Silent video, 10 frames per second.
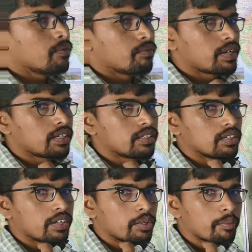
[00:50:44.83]
when
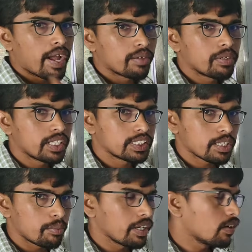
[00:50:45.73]
and the magma is
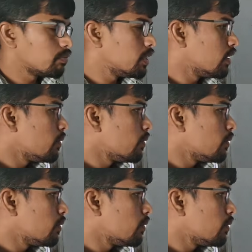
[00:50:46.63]
coming up